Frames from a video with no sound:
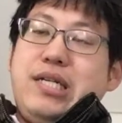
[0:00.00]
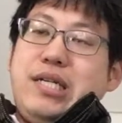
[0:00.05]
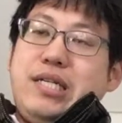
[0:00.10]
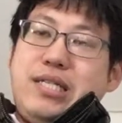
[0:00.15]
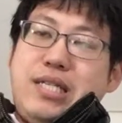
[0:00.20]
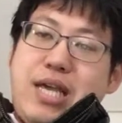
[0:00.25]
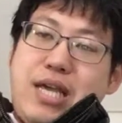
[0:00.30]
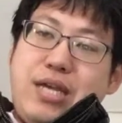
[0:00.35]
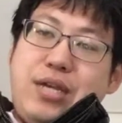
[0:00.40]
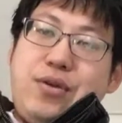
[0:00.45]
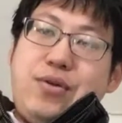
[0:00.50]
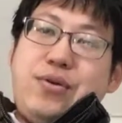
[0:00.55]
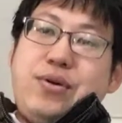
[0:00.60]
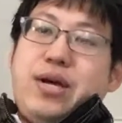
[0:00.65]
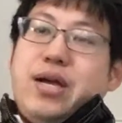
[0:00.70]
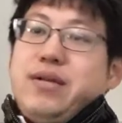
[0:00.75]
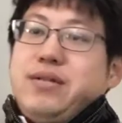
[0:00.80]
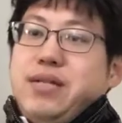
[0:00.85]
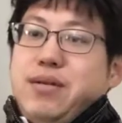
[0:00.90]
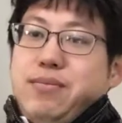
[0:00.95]

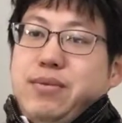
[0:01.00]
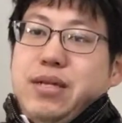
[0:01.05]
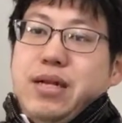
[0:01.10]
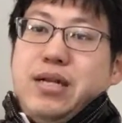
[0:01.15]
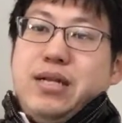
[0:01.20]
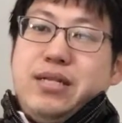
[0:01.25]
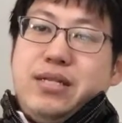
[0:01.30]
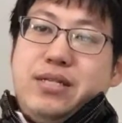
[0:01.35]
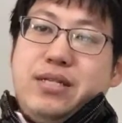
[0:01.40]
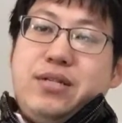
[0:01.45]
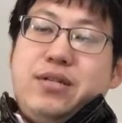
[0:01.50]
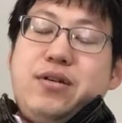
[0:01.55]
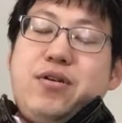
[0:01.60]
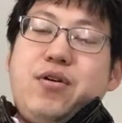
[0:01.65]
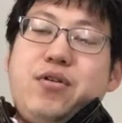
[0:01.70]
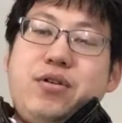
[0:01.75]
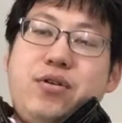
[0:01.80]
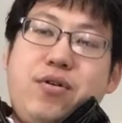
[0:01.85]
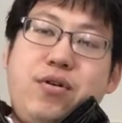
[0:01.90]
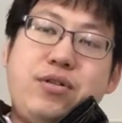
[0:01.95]
Seikyoka or something,
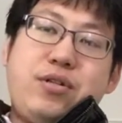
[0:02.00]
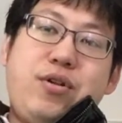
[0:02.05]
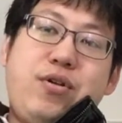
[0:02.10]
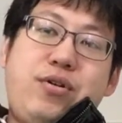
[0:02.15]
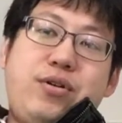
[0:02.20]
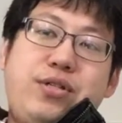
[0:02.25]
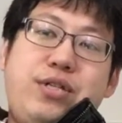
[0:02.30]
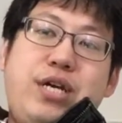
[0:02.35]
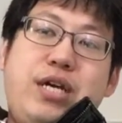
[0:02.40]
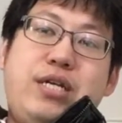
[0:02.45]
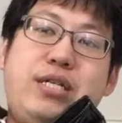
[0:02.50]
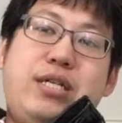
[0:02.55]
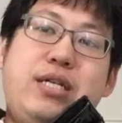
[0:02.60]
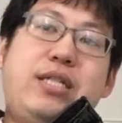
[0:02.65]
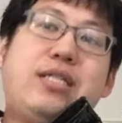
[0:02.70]
God Orthodox Church,